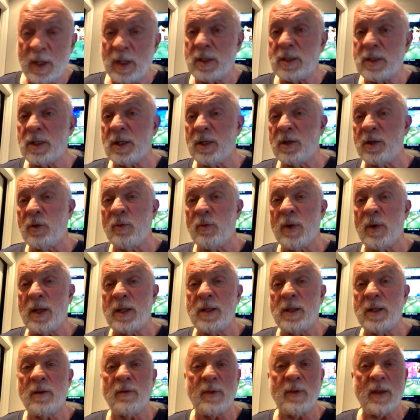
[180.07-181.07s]
going to tell you
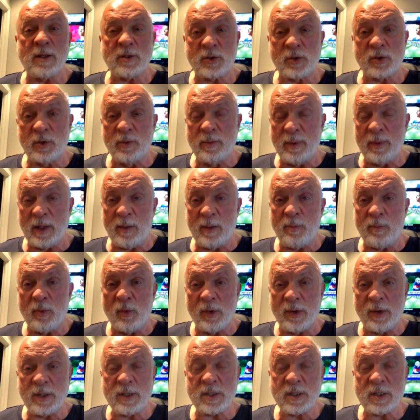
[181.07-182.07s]
right now, that's too many
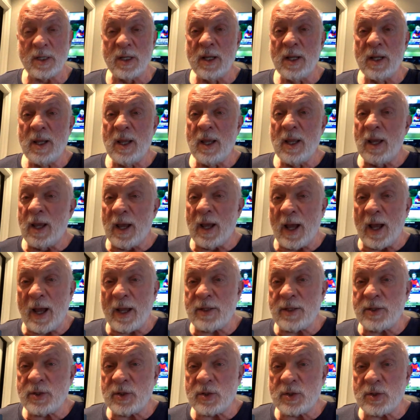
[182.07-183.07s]
points.
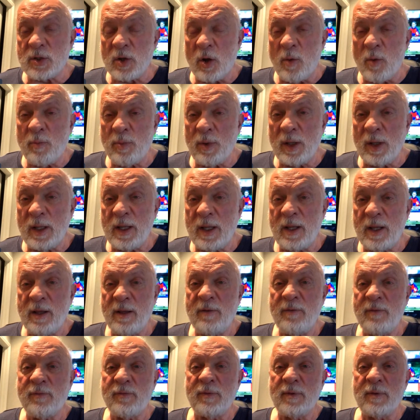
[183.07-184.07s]
I just don't
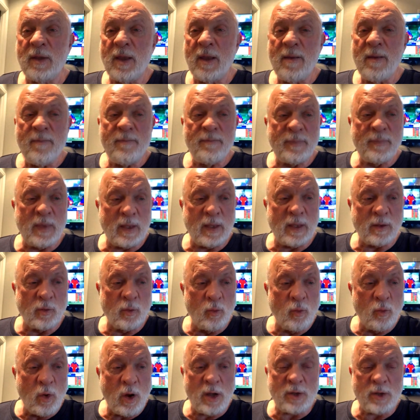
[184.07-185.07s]
believe that
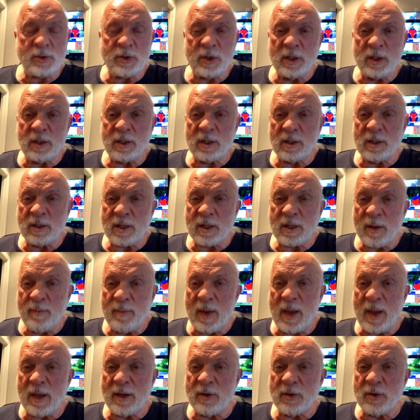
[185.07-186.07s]
the Washington
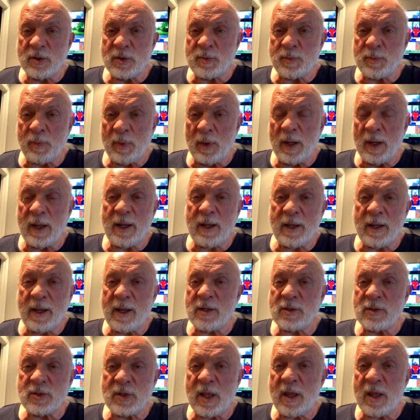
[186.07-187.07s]
Commanders, playing
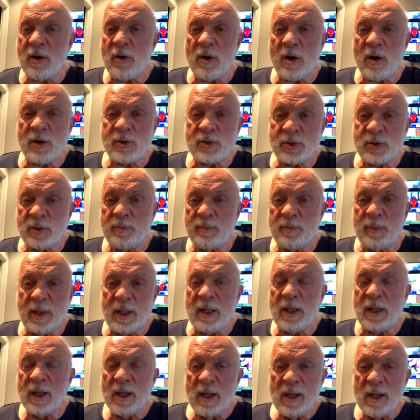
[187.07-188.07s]
as they are, should
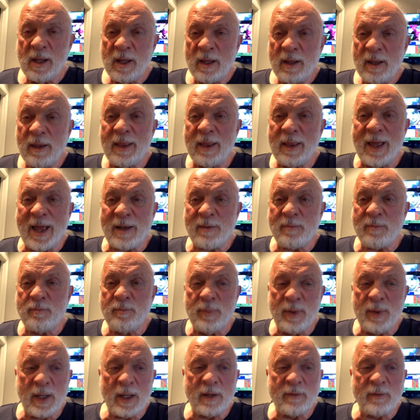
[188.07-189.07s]
be that
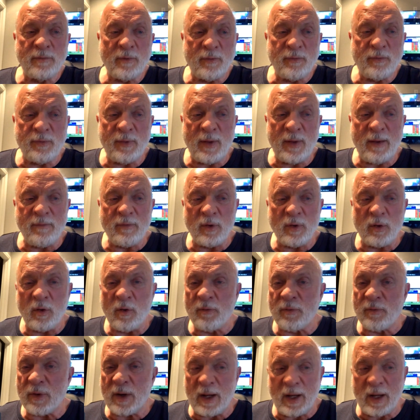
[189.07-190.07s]
big of a favorite
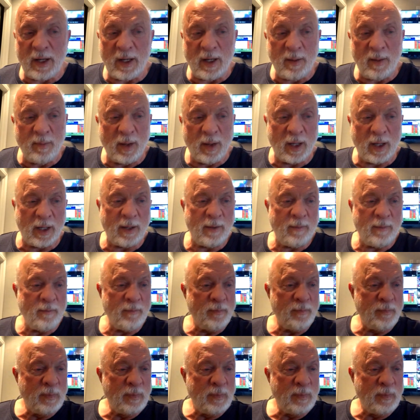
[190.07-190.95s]
over anybody.